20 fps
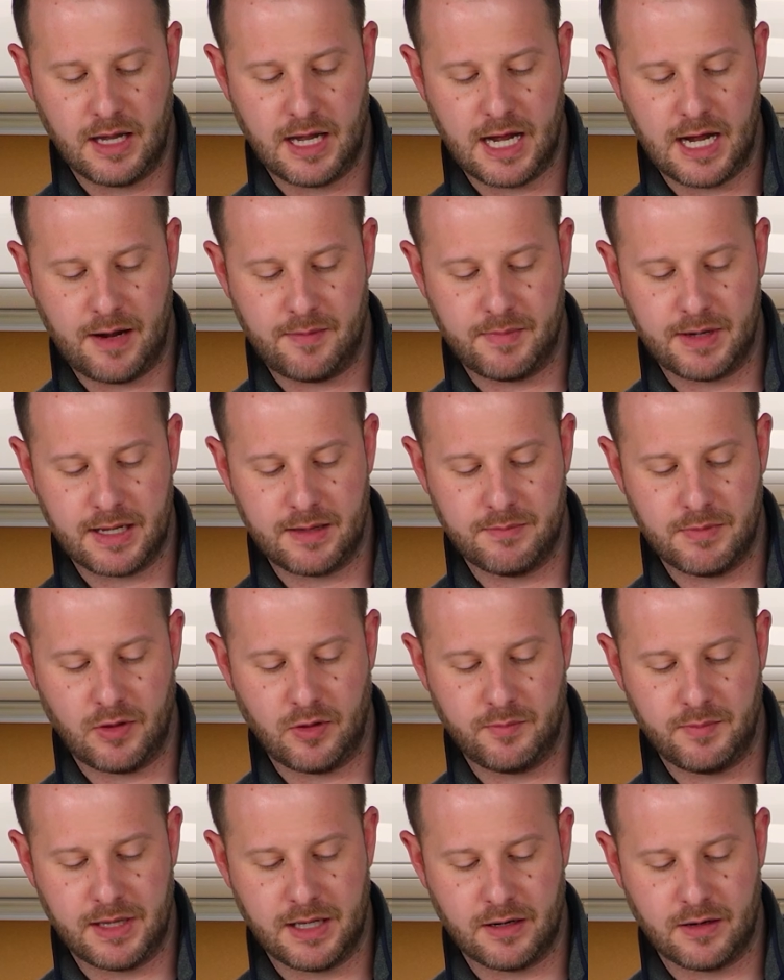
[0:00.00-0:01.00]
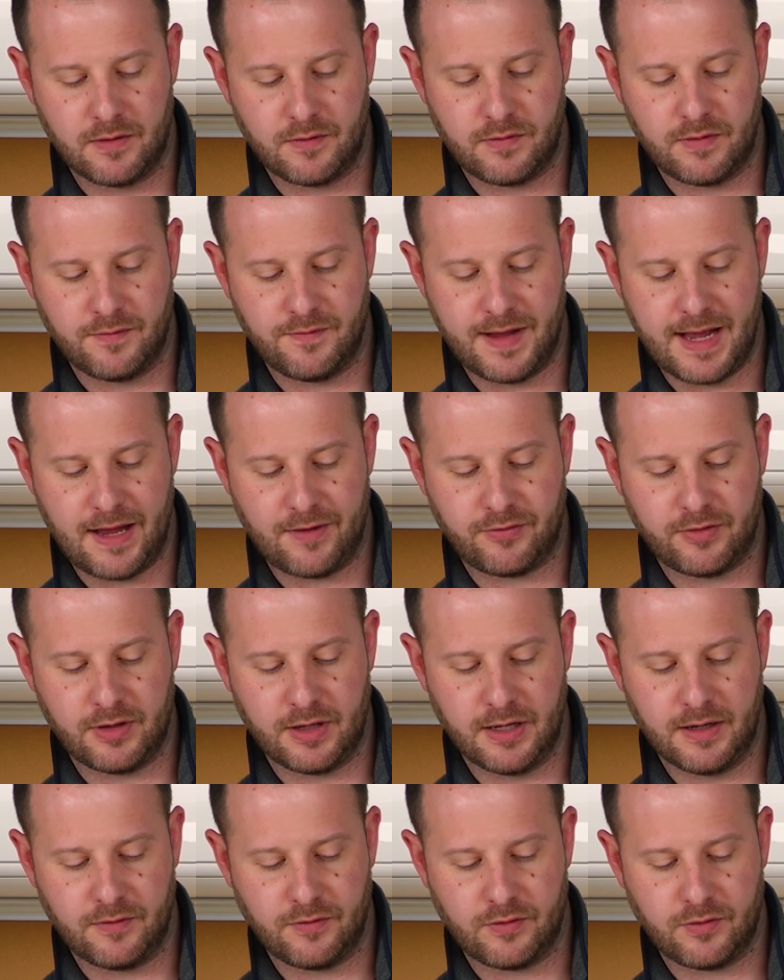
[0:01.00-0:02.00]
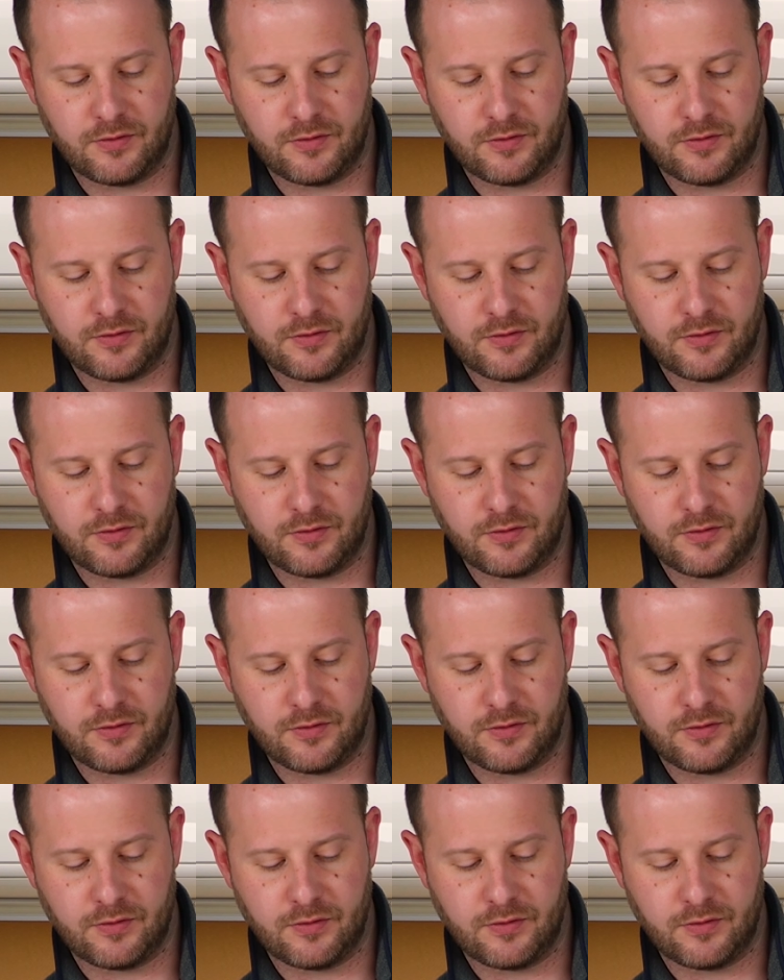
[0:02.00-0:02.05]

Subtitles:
how many millimeters the fastener is.